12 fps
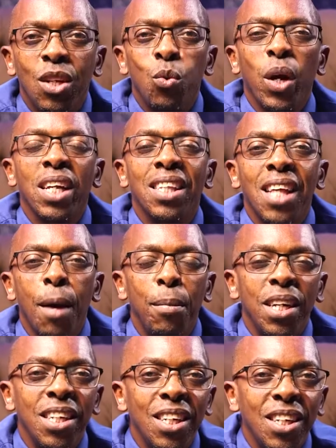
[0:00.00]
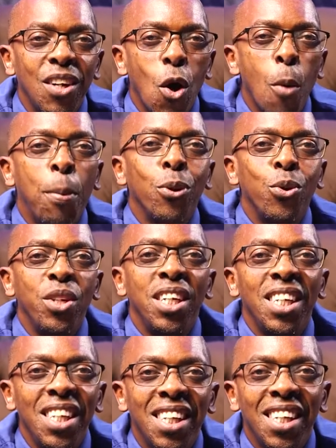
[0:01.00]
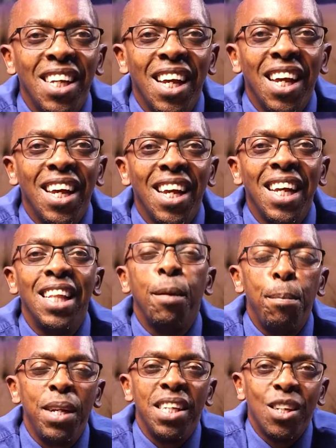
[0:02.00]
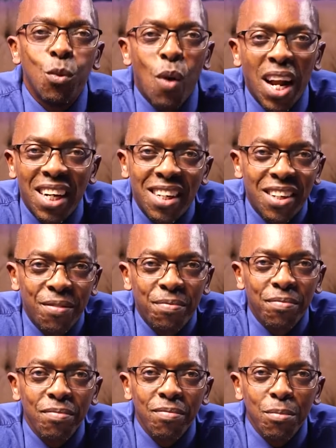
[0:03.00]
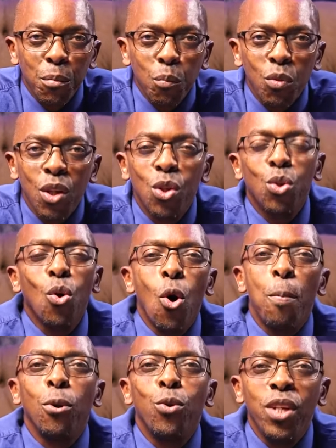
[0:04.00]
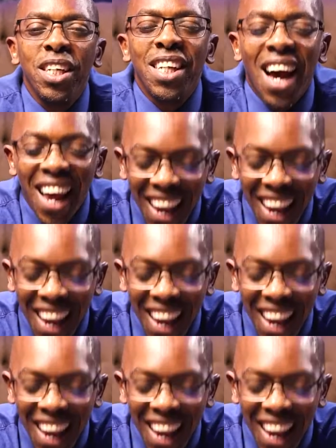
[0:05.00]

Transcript: to establish opportunities in the business world. So opportunities are